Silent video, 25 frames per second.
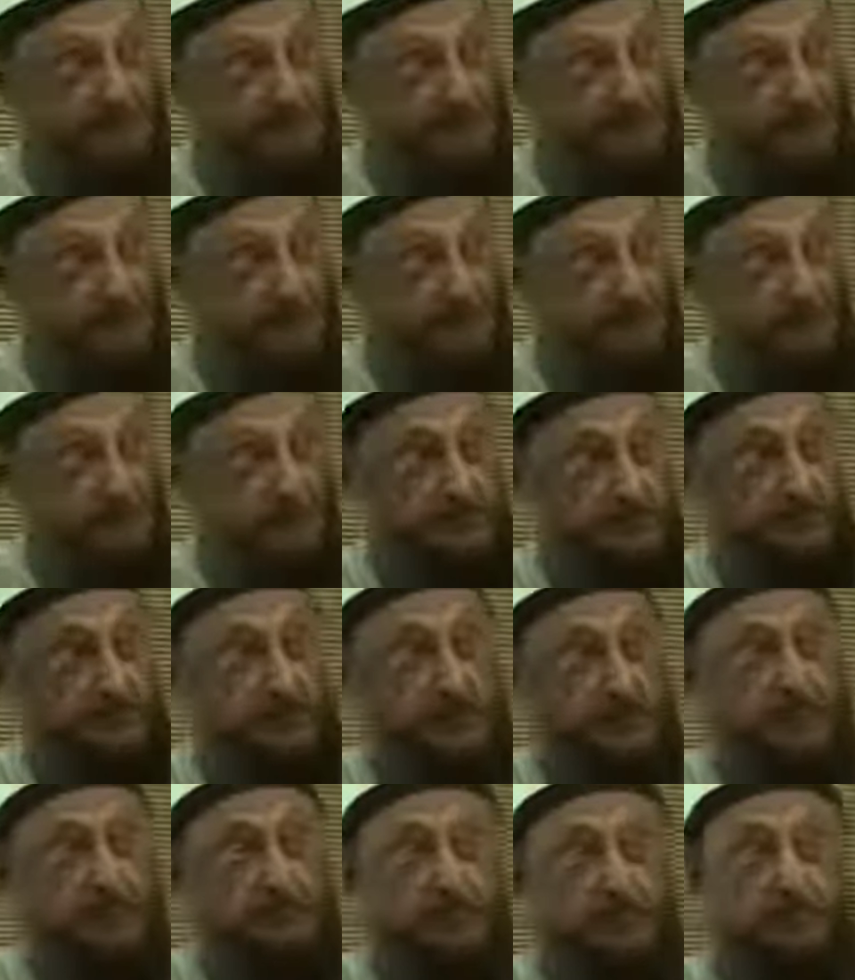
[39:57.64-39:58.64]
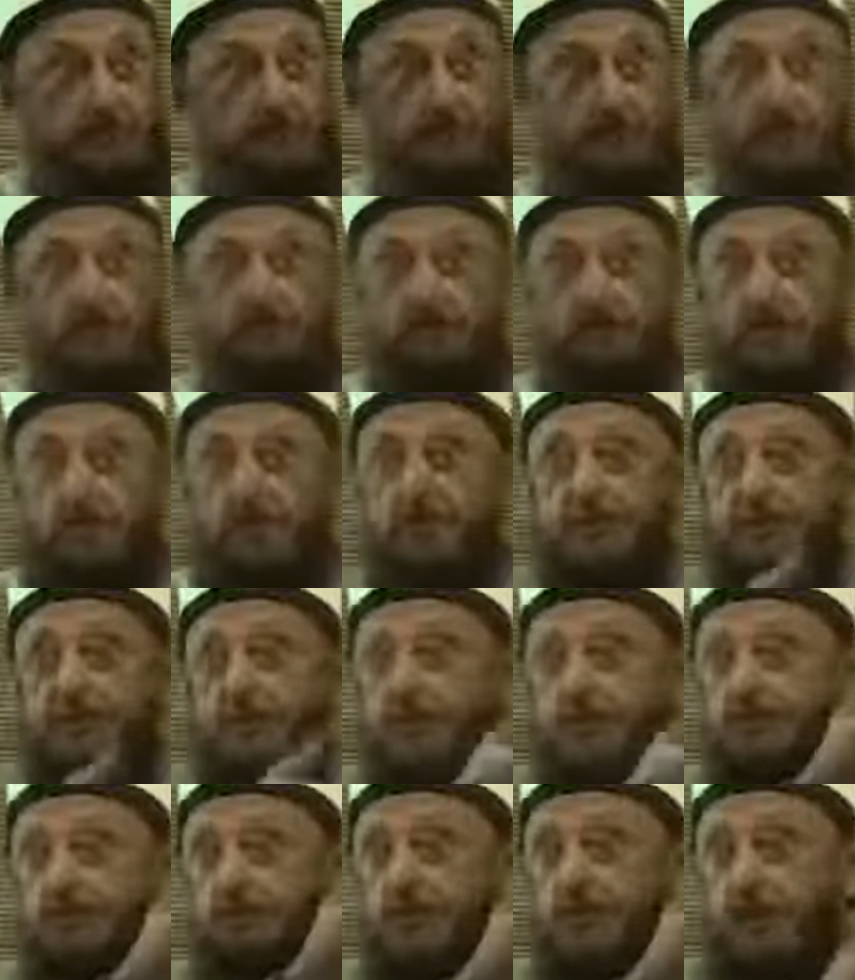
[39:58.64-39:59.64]
facing Jerusalem and
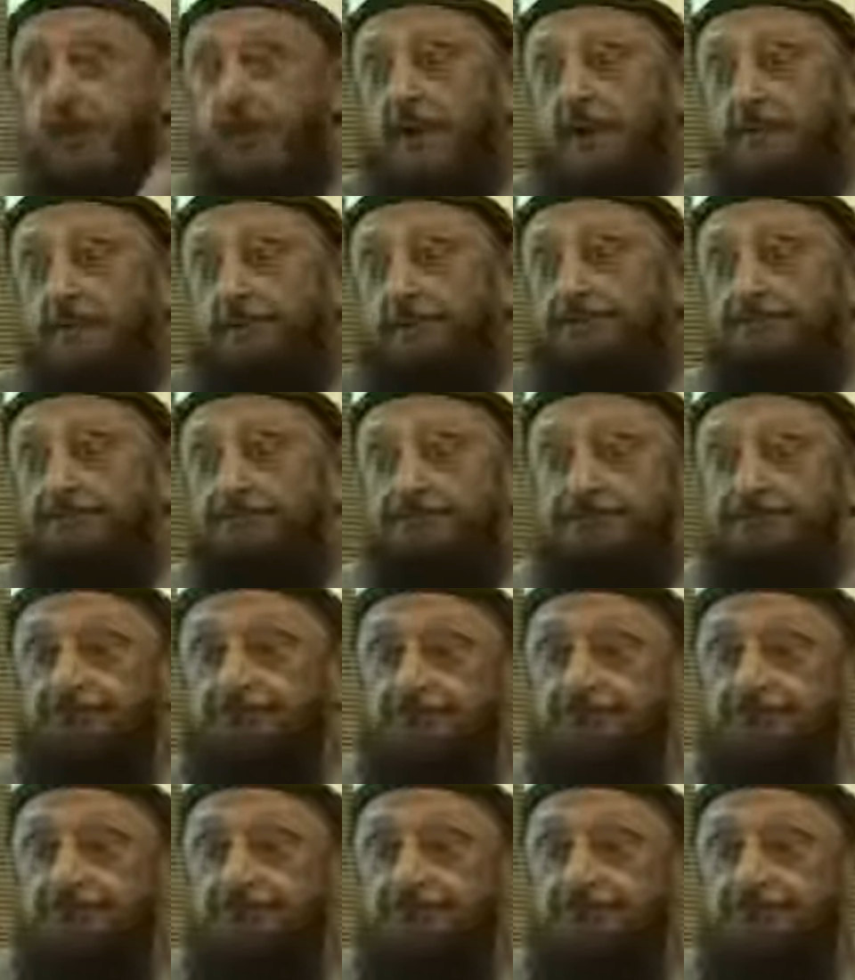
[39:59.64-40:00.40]
performing his salat.